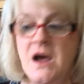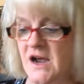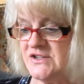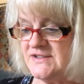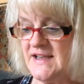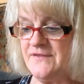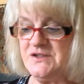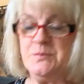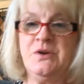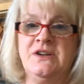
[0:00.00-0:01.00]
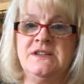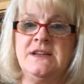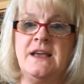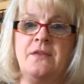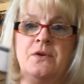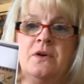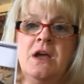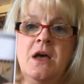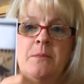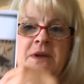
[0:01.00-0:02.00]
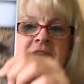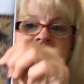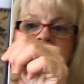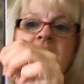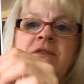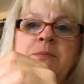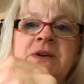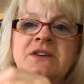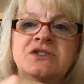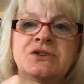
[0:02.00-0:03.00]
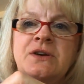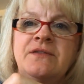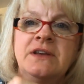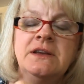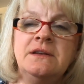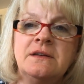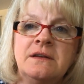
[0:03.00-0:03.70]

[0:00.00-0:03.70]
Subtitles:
I just have to put it together, but I do have a picture of it,